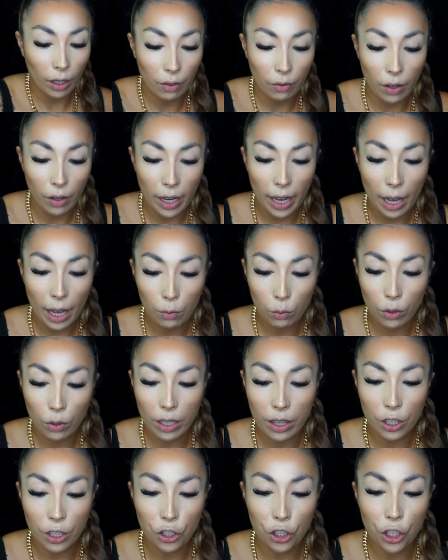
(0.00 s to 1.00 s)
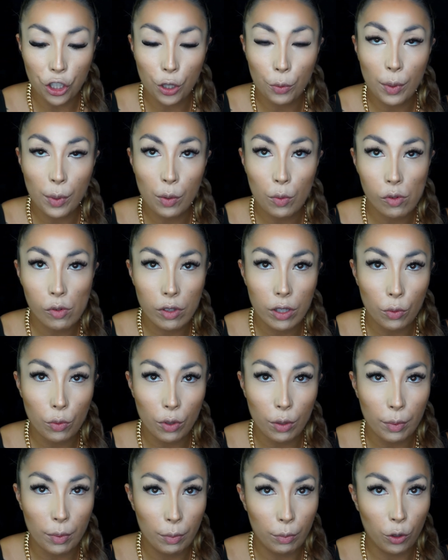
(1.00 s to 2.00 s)
If I had one of the tubey ones, it would
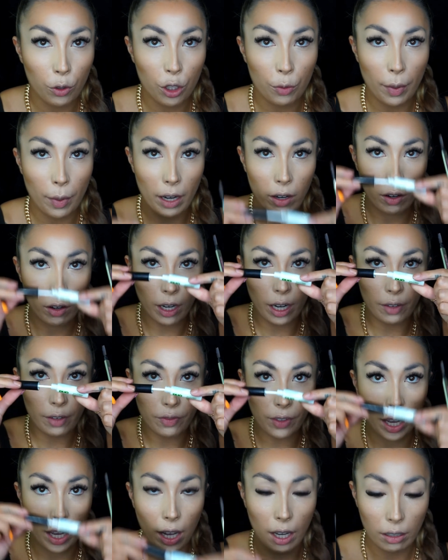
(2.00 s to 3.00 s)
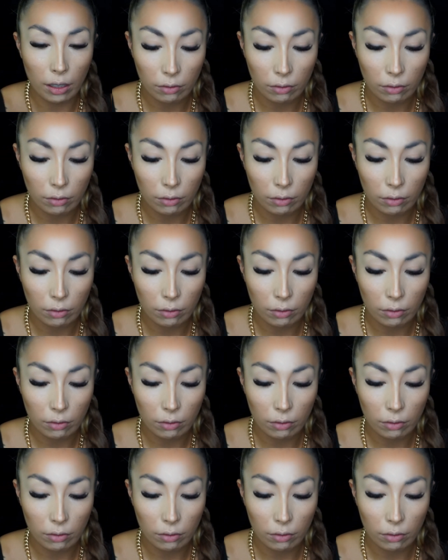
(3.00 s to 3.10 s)
have been much better. I have that.